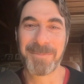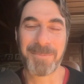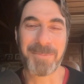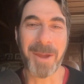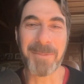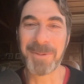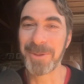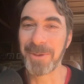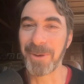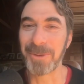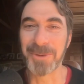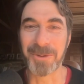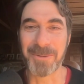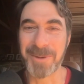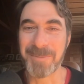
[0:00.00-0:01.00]
probably the
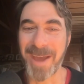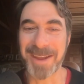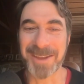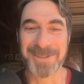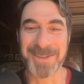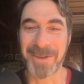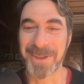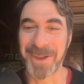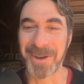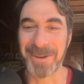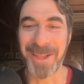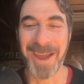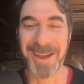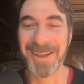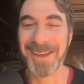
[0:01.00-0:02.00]
old girlfriend back in South
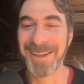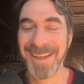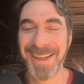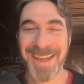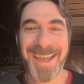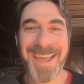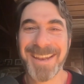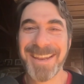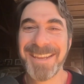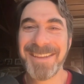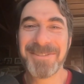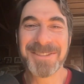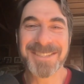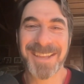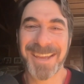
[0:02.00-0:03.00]
Carolina. And
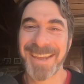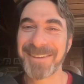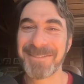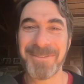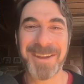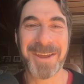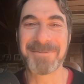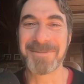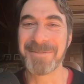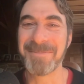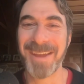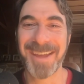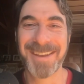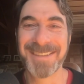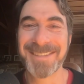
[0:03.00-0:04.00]
he was like, whatever,
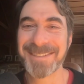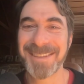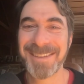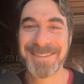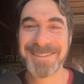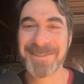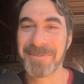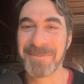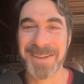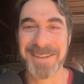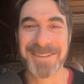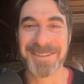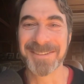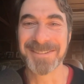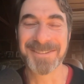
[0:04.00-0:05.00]
man, it's no
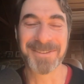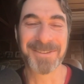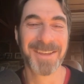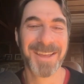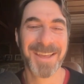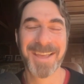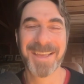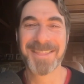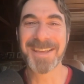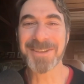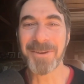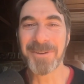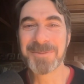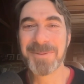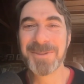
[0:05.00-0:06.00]
big deal. So
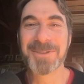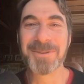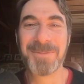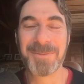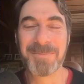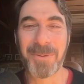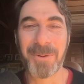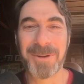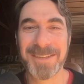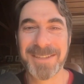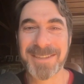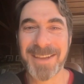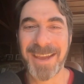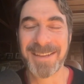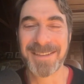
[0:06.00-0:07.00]
that's always been some important
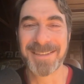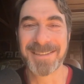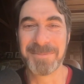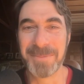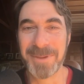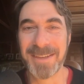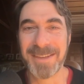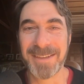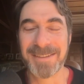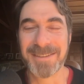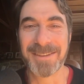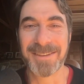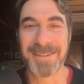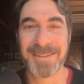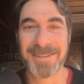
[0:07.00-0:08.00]
insight to me
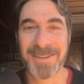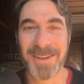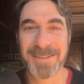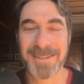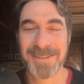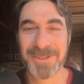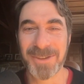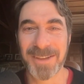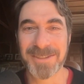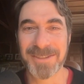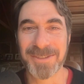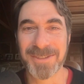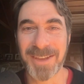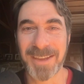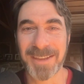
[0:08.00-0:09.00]
into the Dustin
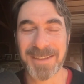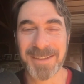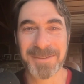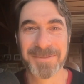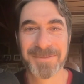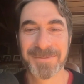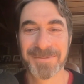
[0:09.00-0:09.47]
Johnson psyche.